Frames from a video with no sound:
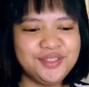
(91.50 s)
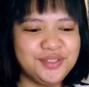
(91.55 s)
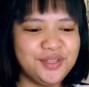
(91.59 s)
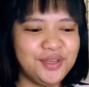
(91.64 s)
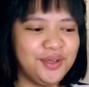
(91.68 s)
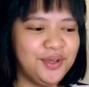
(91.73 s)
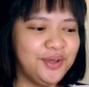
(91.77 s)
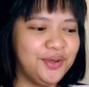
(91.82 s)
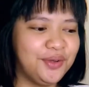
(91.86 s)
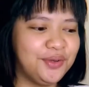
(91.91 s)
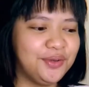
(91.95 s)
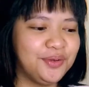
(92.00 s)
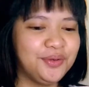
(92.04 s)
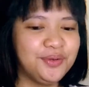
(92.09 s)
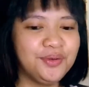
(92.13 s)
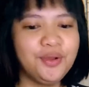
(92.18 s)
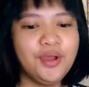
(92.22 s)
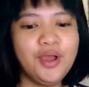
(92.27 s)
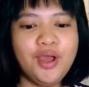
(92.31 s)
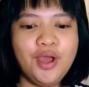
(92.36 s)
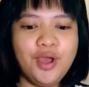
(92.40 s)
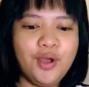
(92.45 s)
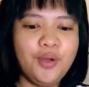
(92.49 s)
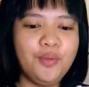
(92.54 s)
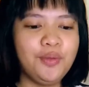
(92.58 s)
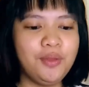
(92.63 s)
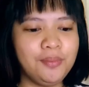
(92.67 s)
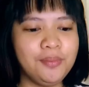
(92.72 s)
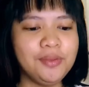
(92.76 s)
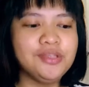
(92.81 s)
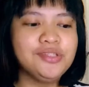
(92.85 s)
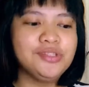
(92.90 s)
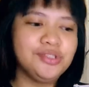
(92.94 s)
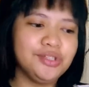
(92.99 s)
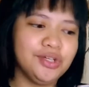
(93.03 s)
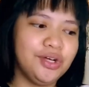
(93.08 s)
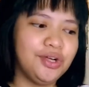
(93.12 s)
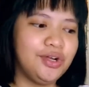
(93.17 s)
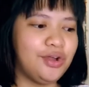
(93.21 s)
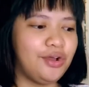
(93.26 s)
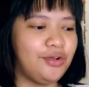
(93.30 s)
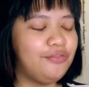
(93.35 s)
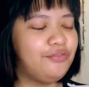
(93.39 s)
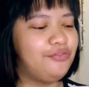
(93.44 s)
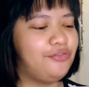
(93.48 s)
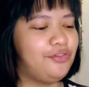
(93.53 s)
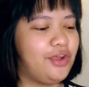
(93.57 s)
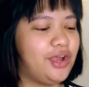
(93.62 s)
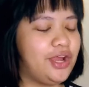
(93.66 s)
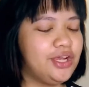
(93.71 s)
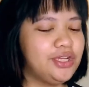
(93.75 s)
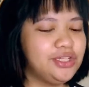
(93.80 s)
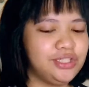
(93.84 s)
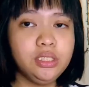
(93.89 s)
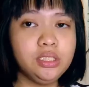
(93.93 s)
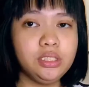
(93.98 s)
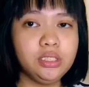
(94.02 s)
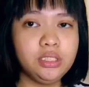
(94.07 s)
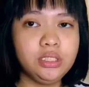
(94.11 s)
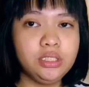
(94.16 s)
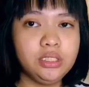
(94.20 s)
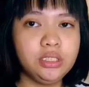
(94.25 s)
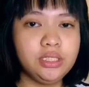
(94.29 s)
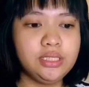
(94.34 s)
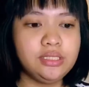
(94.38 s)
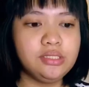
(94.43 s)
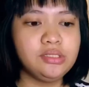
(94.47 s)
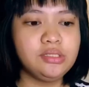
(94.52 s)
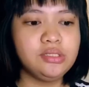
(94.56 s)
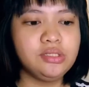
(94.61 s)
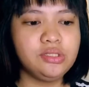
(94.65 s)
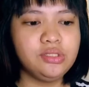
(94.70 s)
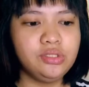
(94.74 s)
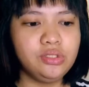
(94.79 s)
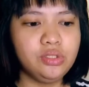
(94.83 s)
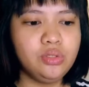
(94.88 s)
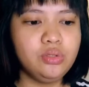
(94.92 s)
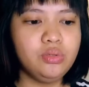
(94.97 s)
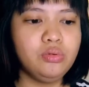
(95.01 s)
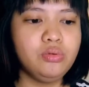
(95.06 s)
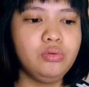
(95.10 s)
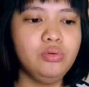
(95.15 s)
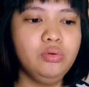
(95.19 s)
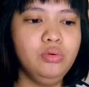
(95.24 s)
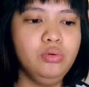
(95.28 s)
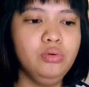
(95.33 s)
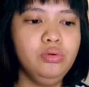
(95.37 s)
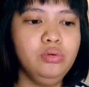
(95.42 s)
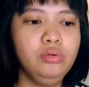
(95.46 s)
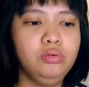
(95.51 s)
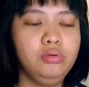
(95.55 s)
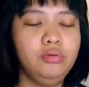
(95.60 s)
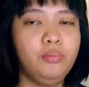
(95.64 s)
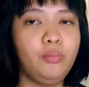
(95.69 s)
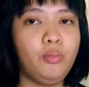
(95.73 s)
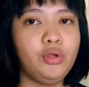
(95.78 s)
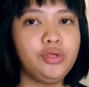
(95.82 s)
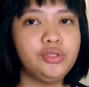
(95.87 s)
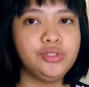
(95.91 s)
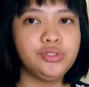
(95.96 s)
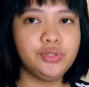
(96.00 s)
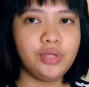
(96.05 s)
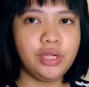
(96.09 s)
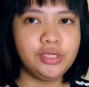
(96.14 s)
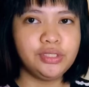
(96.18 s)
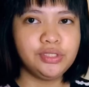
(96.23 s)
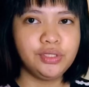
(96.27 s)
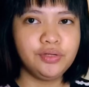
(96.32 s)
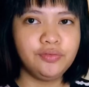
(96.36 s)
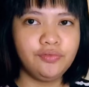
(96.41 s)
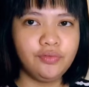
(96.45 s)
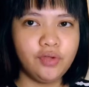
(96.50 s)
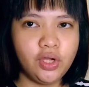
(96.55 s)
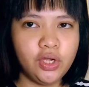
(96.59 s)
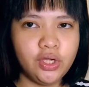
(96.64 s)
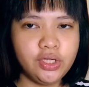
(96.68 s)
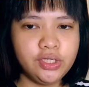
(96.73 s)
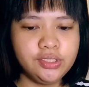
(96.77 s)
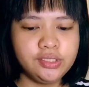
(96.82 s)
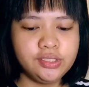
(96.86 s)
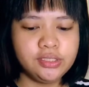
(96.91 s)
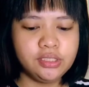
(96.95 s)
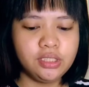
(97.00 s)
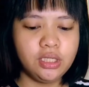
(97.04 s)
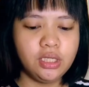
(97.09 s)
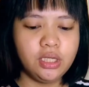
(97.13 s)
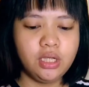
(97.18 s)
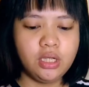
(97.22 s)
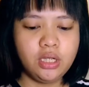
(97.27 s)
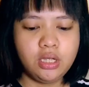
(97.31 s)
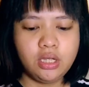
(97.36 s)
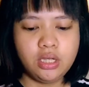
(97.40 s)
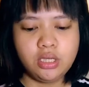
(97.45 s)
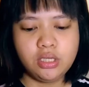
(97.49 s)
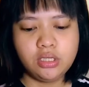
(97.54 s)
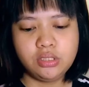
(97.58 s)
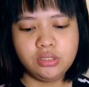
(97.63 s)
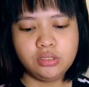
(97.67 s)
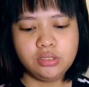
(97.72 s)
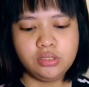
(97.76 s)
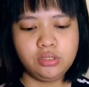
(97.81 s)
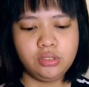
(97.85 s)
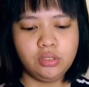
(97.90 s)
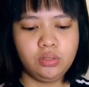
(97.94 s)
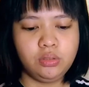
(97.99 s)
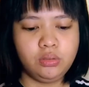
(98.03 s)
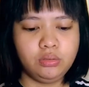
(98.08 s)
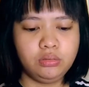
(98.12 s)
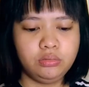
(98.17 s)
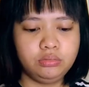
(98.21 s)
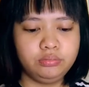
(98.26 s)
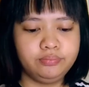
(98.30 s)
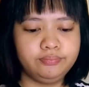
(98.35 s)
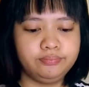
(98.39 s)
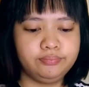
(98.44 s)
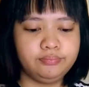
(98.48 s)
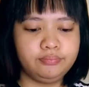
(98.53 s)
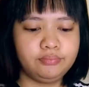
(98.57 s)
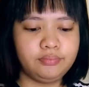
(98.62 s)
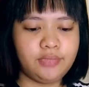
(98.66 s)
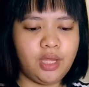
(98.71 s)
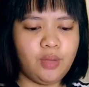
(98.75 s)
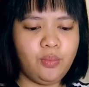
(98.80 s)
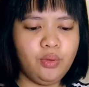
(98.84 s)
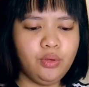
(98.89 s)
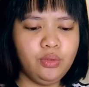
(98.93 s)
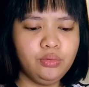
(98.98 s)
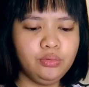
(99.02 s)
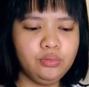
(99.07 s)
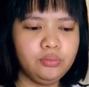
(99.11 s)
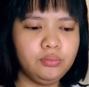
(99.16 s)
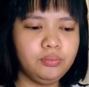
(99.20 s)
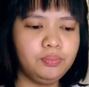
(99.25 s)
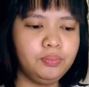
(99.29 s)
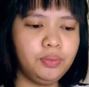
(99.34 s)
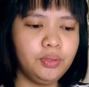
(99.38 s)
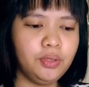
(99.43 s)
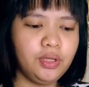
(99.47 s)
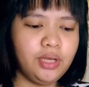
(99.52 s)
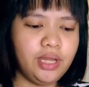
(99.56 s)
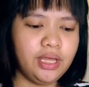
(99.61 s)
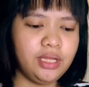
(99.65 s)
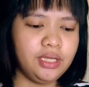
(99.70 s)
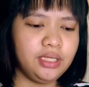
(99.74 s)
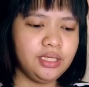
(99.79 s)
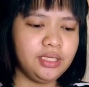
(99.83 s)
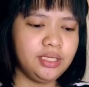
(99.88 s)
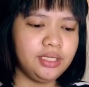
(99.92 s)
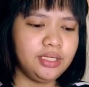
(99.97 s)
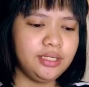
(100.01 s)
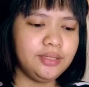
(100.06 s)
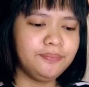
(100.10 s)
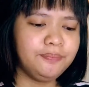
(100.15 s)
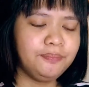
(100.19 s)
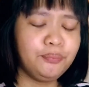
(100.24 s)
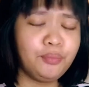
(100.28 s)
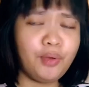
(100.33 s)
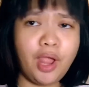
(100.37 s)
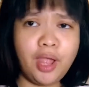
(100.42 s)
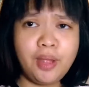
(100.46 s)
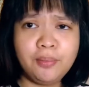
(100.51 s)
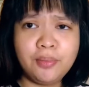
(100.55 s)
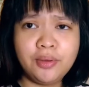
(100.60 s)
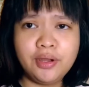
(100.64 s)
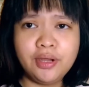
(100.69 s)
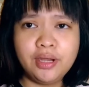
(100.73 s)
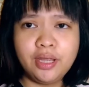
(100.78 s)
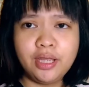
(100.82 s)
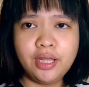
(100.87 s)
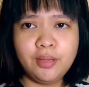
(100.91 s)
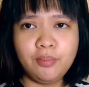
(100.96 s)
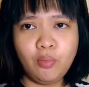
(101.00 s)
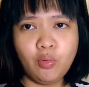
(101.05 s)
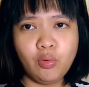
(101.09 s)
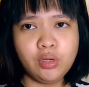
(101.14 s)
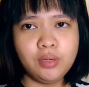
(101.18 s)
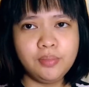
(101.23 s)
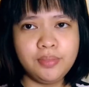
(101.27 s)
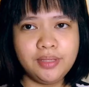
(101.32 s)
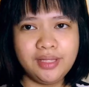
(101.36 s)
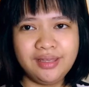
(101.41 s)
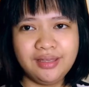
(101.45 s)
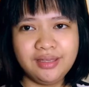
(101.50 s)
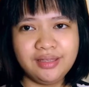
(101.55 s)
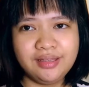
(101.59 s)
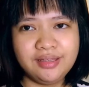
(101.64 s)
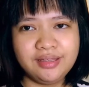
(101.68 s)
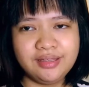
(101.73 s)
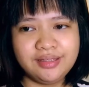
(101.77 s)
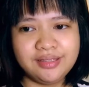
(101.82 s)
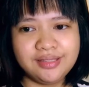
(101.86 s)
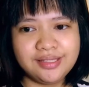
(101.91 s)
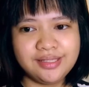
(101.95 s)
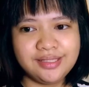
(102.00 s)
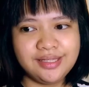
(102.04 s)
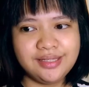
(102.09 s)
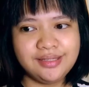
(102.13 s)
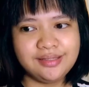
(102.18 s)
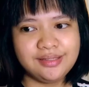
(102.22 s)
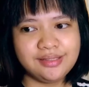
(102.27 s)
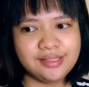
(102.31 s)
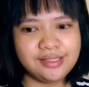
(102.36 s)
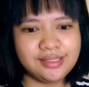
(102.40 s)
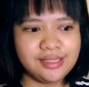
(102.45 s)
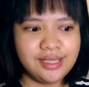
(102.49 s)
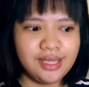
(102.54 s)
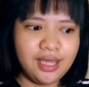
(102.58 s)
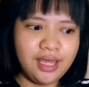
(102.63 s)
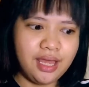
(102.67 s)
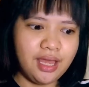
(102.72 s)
so we must start off fresh let's do moisturizer first so I won't put any primer anymore because it's